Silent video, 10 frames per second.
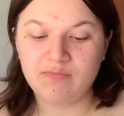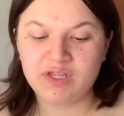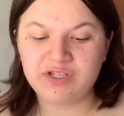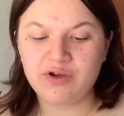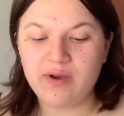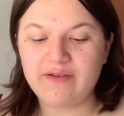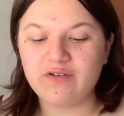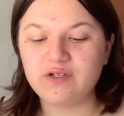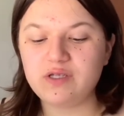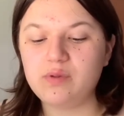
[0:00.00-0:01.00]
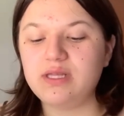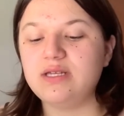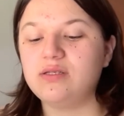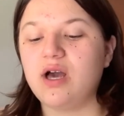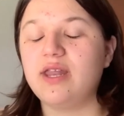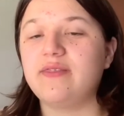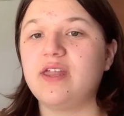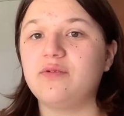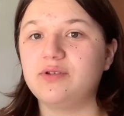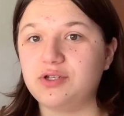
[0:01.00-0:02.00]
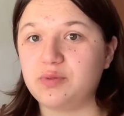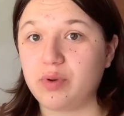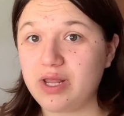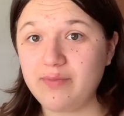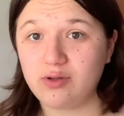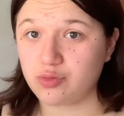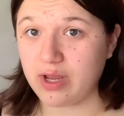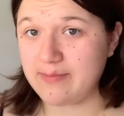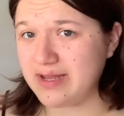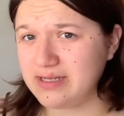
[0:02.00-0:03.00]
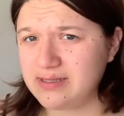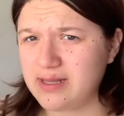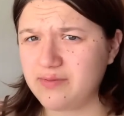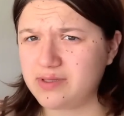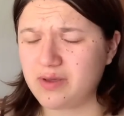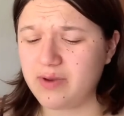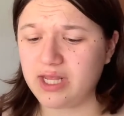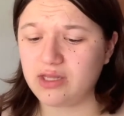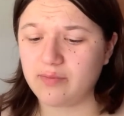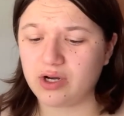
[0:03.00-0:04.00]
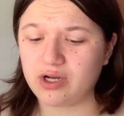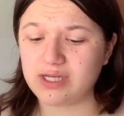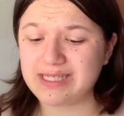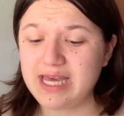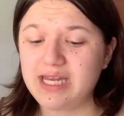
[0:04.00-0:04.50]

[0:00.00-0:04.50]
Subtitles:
So at first the police thought that it was just pretty much Raymond that was committing the murders.